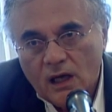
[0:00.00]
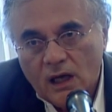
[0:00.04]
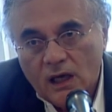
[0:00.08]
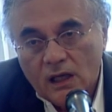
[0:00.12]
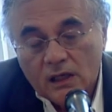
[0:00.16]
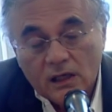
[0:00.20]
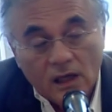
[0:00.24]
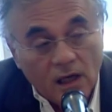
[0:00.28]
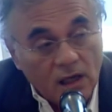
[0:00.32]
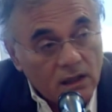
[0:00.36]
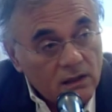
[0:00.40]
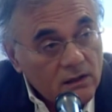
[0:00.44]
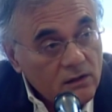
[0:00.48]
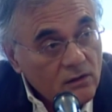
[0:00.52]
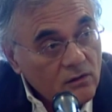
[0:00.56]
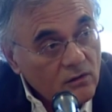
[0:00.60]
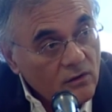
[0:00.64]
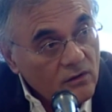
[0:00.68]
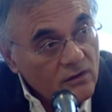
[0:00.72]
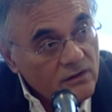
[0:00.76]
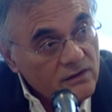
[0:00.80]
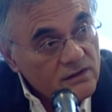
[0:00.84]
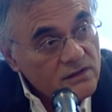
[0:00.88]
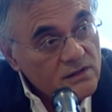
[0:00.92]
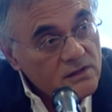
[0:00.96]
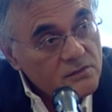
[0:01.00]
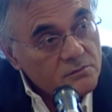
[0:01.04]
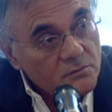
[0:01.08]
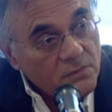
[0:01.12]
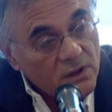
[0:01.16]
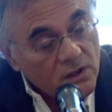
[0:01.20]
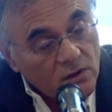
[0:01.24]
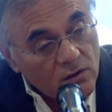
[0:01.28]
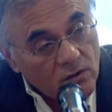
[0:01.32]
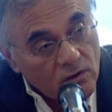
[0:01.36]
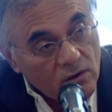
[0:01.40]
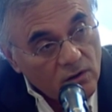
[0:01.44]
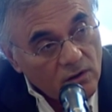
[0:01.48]
and other causes,
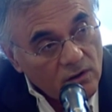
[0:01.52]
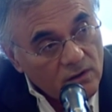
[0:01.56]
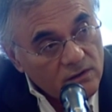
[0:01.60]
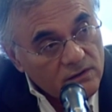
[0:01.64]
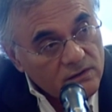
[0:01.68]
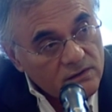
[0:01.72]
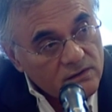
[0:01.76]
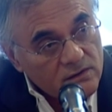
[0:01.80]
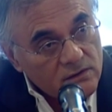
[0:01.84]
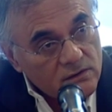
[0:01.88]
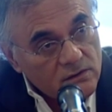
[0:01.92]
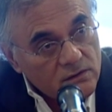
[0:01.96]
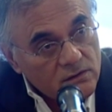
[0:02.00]
because